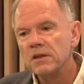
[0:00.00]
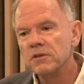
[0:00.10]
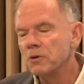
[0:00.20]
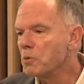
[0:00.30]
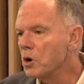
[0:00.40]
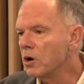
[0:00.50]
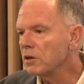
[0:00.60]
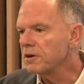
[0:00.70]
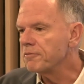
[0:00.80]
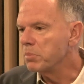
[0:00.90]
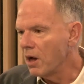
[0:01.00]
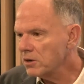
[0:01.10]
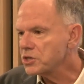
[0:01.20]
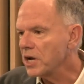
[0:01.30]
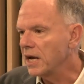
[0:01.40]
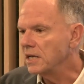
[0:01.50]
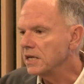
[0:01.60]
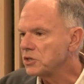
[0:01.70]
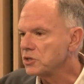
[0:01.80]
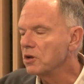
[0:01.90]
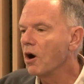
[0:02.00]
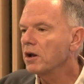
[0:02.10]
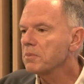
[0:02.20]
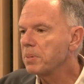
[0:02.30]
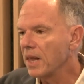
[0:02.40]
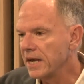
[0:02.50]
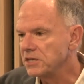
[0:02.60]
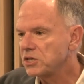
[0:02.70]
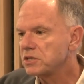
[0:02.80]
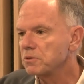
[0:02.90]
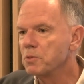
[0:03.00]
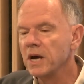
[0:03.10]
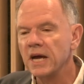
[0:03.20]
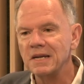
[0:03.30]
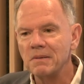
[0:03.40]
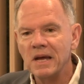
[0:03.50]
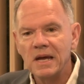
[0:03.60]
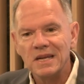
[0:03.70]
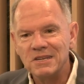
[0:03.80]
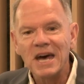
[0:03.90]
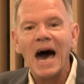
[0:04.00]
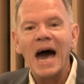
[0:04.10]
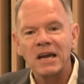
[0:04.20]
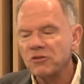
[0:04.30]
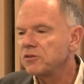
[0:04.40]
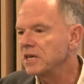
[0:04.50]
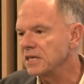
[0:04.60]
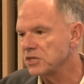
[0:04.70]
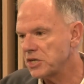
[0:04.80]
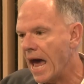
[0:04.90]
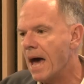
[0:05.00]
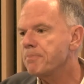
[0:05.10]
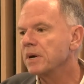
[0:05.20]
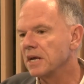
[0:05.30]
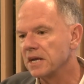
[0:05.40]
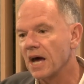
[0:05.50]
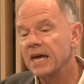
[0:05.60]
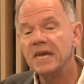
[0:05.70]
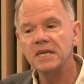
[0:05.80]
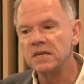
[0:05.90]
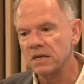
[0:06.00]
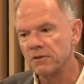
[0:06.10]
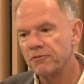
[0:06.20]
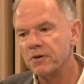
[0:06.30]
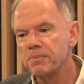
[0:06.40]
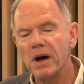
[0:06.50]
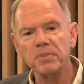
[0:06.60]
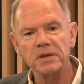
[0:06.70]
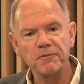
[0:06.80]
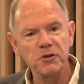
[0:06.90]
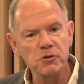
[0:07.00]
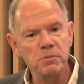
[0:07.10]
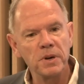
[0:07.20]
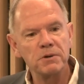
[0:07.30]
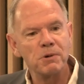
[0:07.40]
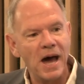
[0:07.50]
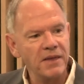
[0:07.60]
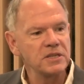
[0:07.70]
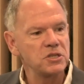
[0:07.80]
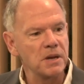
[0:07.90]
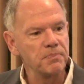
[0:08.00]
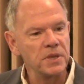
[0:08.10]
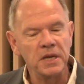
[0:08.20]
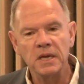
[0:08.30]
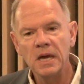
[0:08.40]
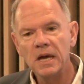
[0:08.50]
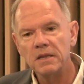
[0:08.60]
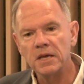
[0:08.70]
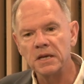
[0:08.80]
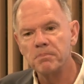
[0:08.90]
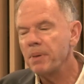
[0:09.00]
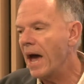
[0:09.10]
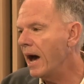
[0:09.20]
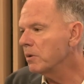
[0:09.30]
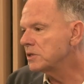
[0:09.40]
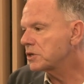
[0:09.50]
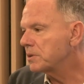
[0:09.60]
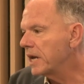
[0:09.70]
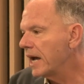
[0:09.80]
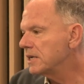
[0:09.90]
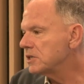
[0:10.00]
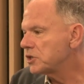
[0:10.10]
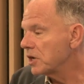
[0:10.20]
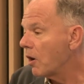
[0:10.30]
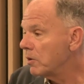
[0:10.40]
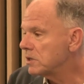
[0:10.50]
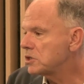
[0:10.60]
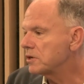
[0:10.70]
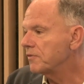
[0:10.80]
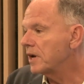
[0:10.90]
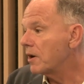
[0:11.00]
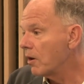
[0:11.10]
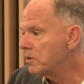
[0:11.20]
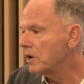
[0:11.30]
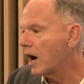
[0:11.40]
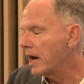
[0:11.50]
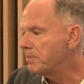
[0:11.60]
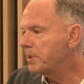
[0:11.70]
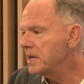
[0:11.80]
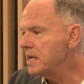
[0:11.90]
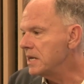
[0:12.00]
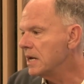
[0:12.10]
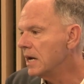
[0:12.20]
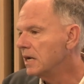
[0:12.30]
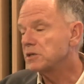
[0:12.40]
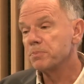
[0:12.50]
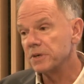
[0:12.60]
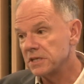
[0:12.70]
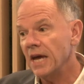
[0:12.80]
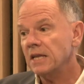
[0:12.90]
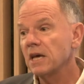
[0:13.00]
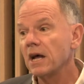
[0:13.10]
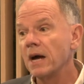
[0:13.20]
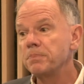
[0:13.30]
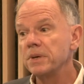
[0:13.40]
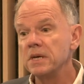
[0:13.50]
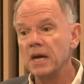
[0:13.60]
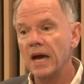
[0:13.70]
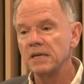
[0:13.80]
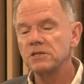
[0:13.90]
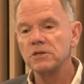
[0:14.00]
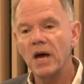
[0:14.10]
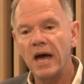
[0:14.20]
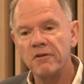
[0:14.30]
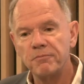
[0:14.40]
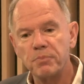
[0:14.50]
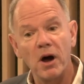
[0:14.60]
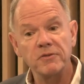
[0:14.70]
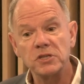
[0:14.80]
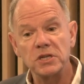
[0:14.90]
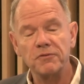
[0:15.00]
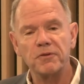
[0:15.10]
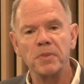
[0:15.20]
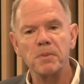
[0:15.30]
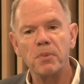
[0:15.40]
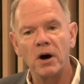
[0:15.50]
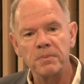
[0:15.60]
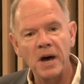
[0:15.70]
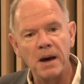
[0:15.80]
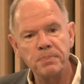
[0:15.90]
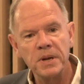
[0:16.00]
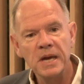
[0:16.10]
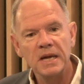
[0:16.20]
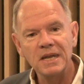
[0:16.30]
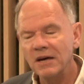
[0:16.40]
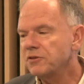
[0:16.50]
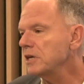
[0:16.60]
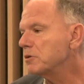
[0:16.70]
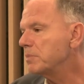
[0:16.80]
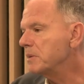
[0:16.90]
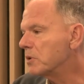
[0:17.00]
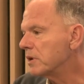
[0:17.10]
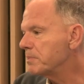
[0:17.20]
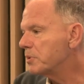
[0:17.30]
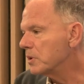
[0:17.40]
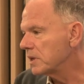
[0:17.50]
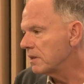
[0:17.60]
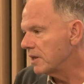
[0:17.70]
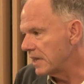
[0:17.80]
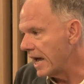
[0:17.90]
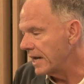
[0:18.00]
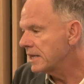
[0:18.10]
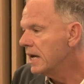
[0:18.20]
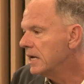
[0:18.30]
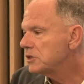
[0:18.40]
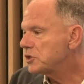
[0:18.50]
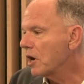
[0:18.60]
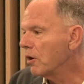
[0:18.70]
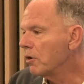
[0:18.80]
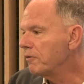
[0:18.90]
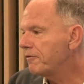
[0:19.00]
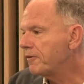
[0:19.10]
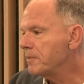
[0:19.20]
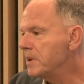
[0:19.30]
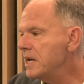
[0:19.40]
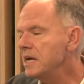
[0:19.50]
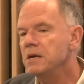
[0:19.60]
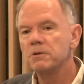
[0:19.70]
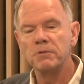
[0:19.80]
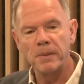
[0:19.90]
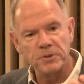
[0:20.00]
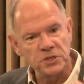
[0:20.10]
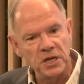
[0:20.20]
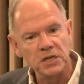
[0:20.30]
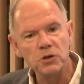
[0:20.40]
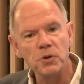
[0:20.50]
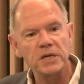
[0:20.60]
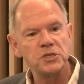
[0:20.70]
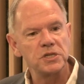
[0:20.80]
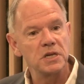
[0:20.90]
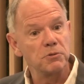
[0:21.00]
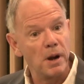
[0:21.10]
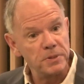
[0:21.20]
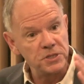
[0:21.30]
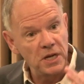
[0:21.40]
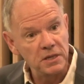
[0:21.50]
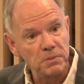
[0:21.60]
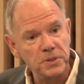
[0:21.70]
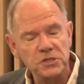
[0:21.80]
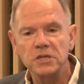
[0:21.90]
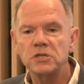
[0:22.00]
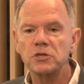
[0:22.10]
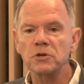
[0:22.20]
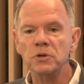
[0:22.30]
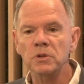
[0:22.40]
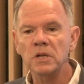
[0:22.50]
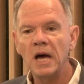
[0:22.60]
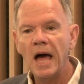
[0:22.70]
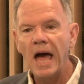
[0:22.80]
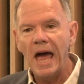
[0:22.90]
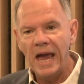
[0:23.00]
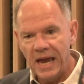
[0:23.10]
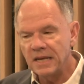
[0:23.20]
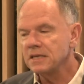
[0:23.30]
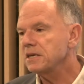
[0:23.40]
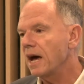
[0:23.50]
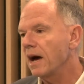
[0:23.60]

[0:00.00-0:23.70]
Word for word: the world of blockchain is not a place where dark things happen and are hidden from public view, but rather something that empowers creators and owners of their own IP to protect that IP and to have privacy from the bottom up. Nothing could be more important than that. So for me, representing USC, representing the business school, and